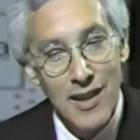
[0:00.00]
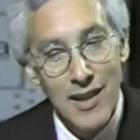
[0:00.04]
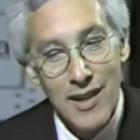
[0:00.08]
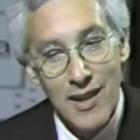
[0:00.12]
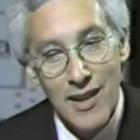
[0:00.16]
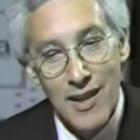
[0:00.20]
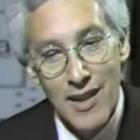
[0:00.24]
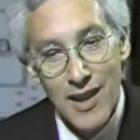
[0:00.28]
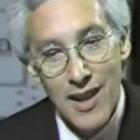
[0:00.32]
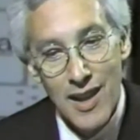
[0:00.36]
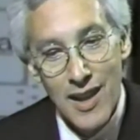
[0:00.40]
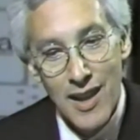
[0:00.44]

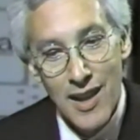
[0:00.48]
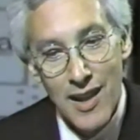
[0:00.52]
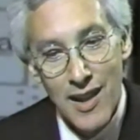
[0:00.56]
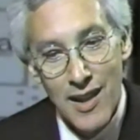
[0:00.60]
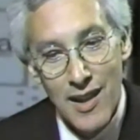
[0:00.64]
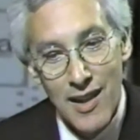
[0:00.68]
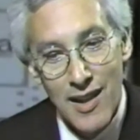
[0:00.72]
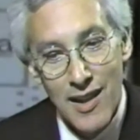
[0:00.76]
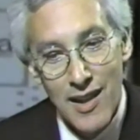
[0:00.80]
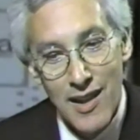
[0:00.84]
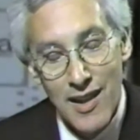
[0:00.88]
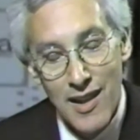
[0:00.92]

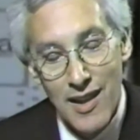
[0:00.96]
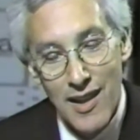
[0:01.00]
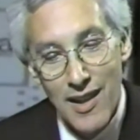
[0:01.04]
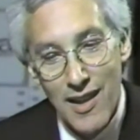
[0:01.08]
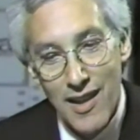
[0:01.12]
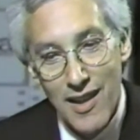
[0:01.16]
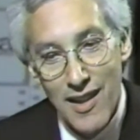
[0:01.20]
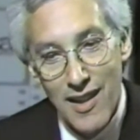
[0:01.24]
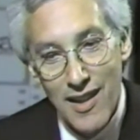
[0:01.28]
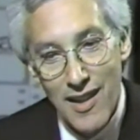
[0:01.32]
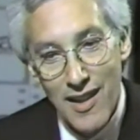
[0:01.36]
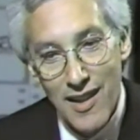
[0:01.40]
and
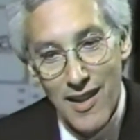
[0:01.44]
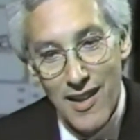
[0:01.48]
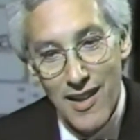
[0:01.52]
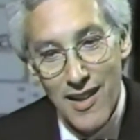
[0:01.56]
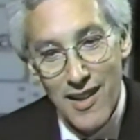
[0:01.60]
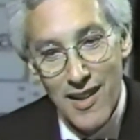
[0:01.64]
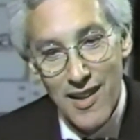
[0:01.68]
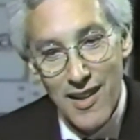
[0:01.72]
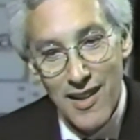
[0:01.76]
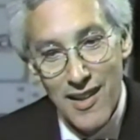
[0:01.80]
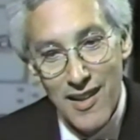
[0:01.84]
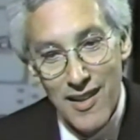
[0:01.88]

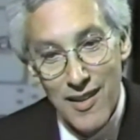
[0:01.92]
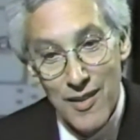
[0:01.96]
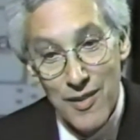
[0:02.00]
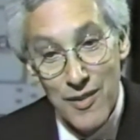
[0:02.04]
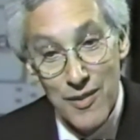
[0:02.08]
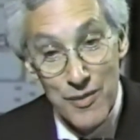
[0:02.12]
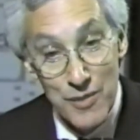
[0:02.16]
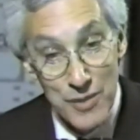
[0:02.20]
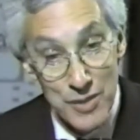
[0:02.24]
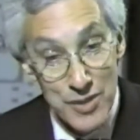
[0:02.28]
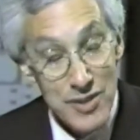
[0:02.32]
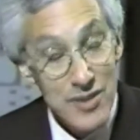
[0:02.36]

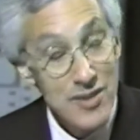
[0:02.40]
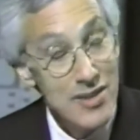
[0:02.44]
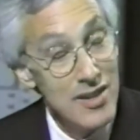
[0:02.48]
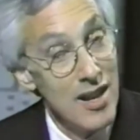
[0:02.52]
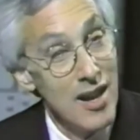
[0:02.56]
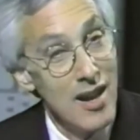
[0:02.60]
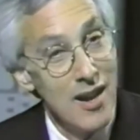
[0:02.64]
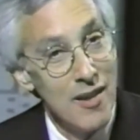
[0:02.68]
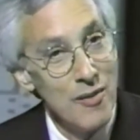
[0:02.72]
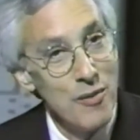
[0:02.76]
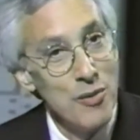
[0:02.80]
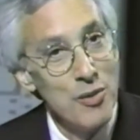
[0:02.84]
which
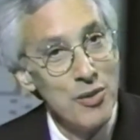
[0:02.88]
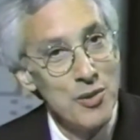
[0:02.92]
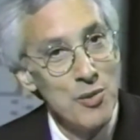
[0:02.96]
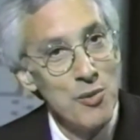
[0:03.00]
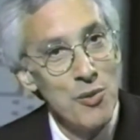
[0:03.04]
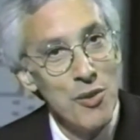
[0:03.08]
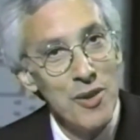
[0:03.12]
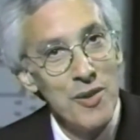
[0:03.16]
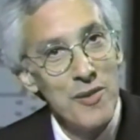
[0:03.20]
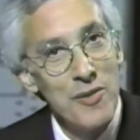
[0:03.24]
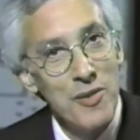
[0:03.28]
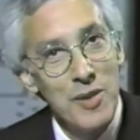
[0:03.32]
is kind of
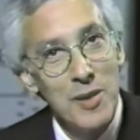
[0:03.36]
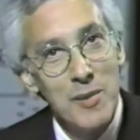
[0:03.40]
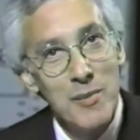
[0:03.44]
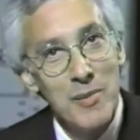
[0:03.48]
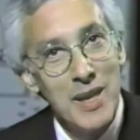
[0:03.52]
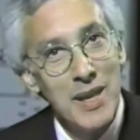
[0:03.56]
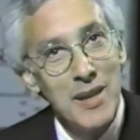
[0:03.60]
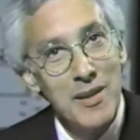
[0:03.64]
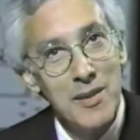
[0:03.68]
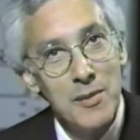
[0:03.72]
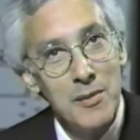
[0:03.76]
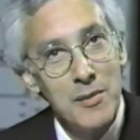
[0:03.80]
what's
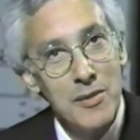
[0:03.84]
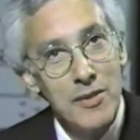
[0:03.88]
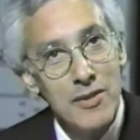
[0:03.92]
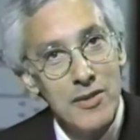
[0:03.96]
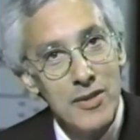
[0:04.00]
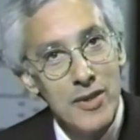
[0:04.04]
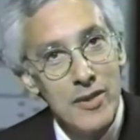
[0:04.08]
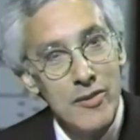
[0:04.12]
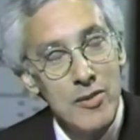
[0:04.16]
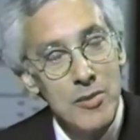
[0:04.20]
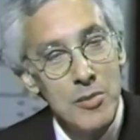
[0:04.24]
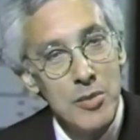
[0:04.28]
wonderful about them,
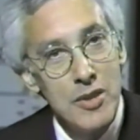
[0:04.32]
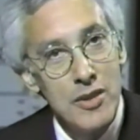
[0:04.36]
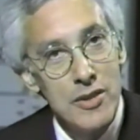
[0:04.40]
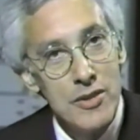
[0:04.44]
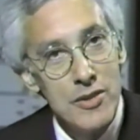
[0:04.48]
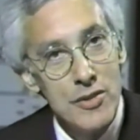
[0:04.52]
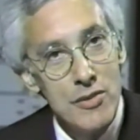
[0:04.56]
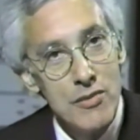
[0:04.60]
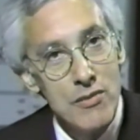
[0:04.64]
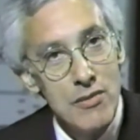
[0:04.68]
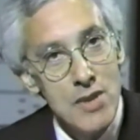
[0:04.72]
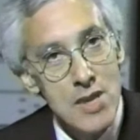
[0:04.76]
because
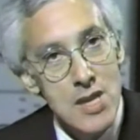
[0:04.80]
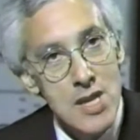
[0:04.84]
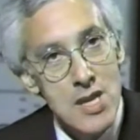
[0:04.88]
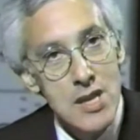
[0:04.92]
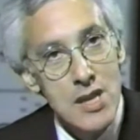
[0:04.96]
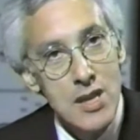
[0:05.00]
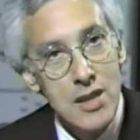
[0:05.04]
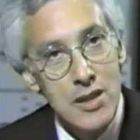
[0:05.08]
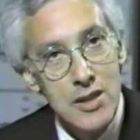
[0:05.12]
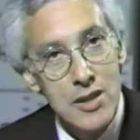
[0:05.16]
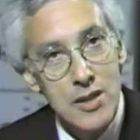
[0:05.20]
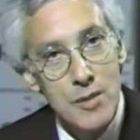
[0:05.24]
everybody's
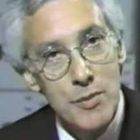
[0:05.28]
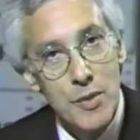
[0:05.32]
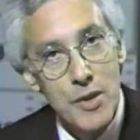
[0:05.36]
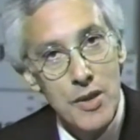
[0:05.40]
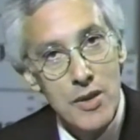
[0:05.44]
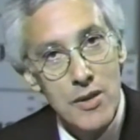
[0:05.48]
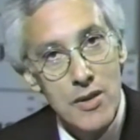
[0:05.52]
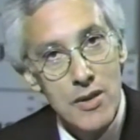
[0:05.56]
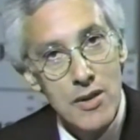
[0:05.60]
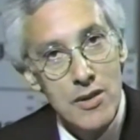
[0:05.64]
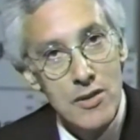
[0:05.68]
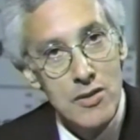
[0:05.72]
unique
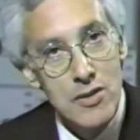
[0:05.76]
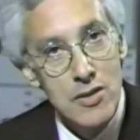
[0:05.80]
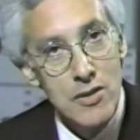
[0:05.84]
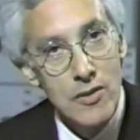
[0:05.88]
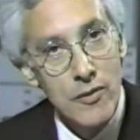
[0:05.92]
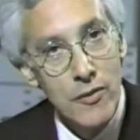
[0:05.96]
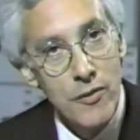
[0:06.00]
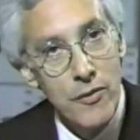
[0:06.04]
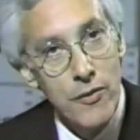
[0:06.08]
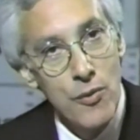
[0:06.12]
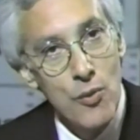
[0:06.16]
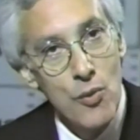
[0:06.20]

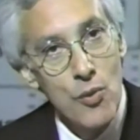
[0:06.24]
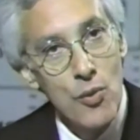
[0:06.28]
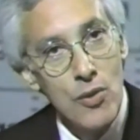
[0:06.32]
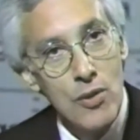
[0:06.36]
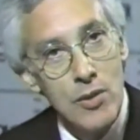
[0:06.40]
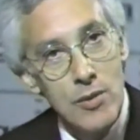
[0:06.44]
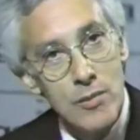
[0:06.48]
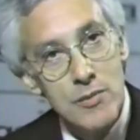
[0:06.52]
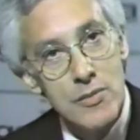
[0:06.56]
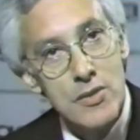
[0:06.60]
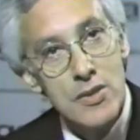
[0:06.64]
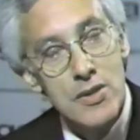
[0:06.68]
experience
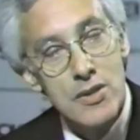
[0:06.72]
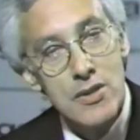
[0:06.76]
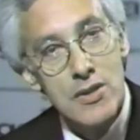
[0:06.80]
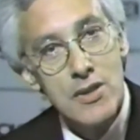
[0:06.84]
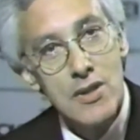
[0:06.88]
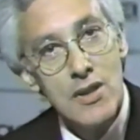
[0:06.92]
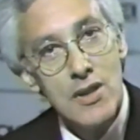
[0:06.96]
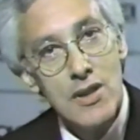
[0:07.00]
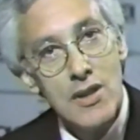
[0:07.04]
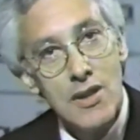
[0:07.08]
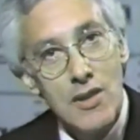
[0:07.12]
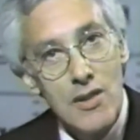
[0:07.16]

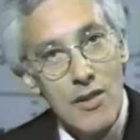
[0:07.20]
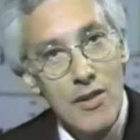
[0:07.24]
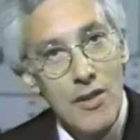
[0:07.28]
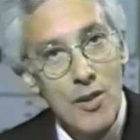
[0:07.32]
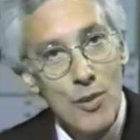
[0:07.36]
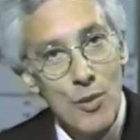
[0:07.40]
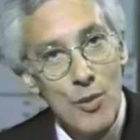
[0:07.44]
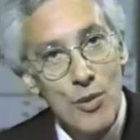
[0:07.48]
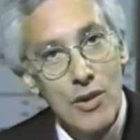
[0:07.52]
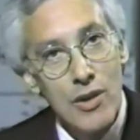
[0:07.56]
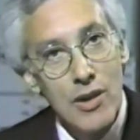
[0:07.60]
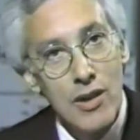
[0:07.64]
informs
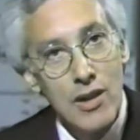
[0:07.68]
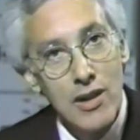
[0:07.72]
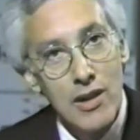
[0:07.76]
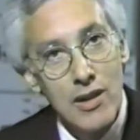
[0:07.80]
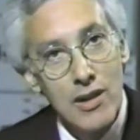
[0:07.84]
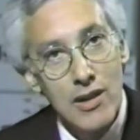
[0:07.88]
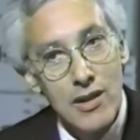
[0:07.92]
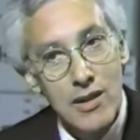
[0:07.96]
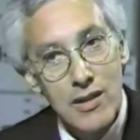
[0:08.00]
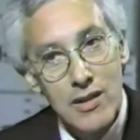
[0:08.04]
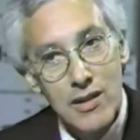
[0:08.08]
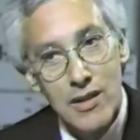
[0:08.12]
their
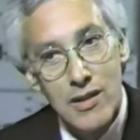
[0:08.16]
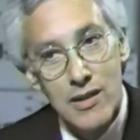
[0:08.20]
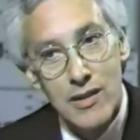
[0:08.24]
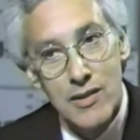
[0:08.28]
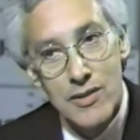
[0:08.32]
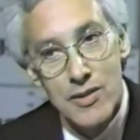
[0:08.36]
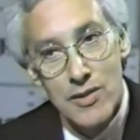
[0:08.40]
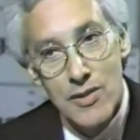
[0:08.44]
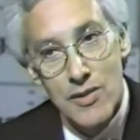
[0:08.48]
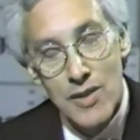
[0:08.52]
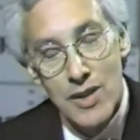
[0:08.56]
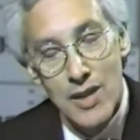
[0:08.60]
work.
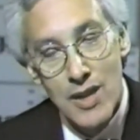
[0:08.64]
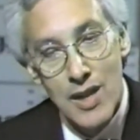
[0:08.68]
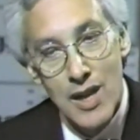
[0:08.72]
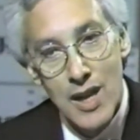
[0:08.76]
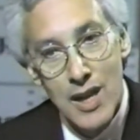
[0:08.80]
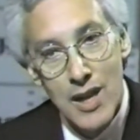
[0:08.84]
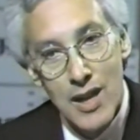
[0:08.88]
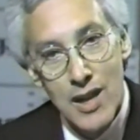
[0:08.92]
So